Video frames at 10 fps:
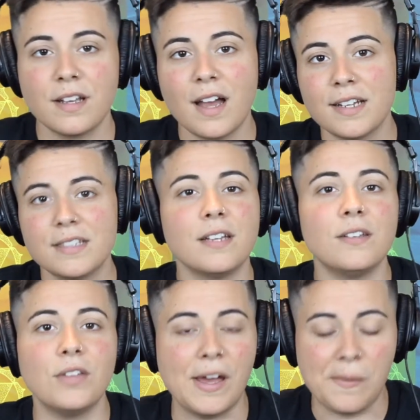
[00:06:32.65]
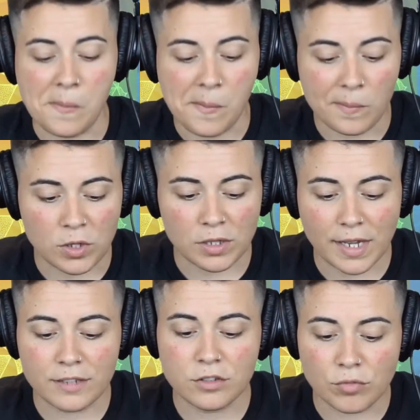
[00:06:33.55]
I could tell you that. The
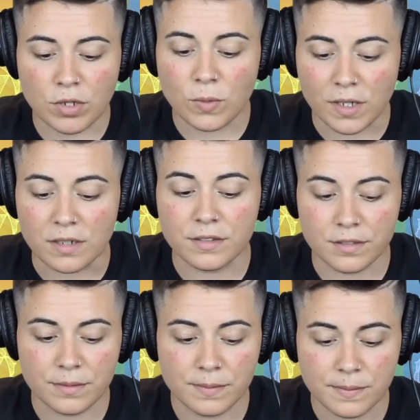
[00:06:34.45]
last 3 weeks.